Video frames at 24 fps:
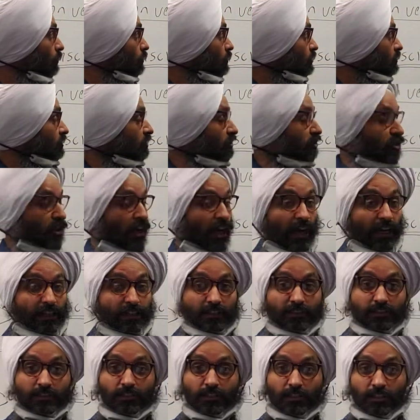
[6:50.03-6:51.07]

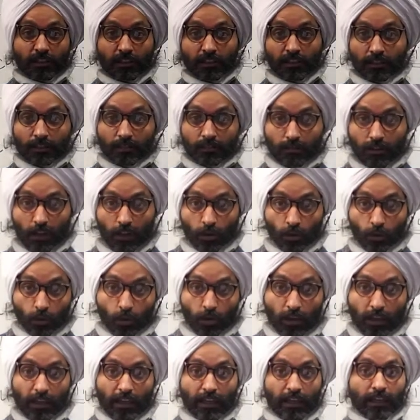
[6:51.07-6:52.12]
strategy, a
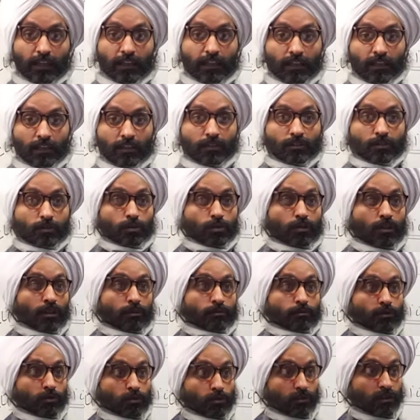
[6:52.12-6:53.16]
way to
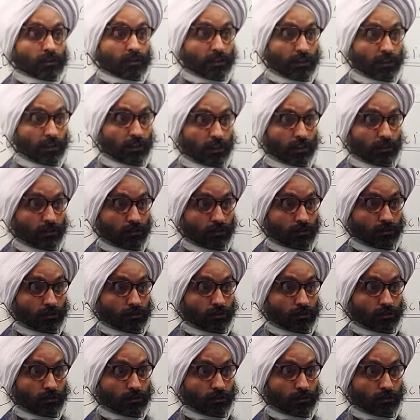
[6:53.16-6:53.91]
communicate